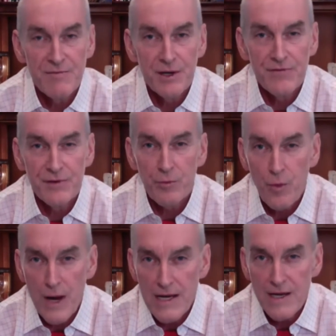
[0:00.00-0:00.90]
But if you're
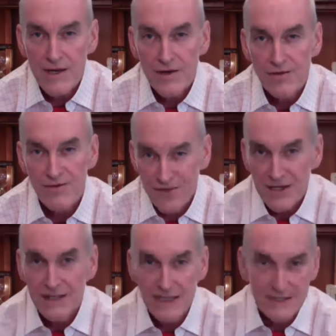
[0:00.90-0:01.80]
waiting and you're
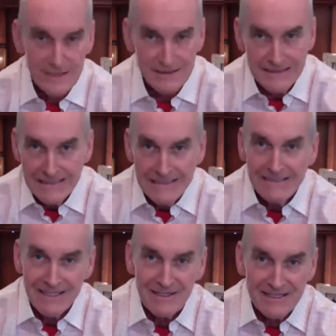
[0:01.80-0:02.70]
feeling to,
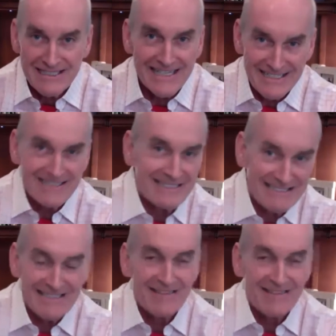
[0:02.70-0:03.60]
I got to do
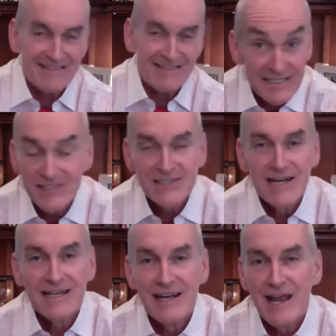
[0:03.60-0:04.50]
it, that's just
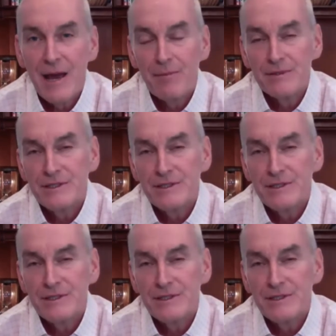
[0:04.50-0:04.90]
not going to happen.